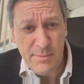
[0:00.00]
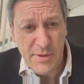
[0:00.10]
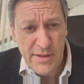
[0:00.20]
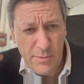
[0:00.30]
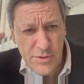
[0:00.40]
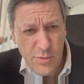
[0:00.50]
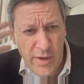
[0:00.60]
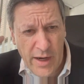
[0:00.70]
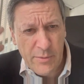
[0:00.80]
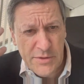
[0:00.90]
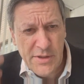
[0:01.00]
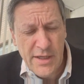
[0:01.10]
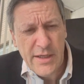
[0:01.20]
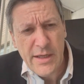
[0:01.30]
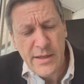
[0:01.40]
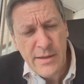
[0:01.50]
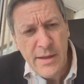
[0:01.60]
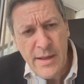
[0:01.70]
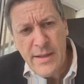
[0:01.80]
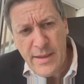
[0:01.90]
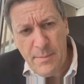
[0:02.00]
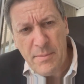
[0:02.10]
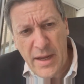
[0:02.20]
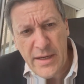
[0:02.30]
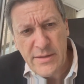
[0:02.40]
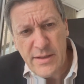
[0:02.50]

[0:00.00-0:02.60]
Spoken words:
but that was the one I was thinking that might,